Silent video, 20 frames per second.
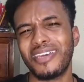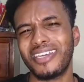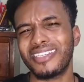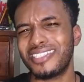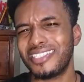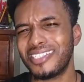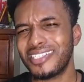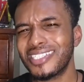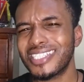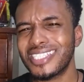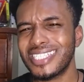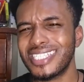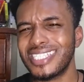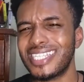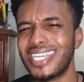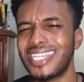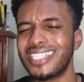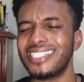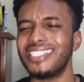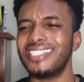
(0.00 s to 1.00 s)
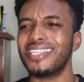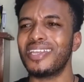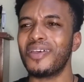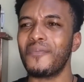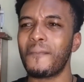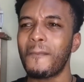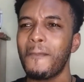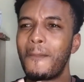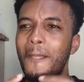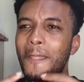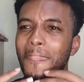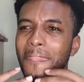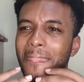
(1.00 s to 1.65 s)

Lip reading: Cause I'm like, seriously, that's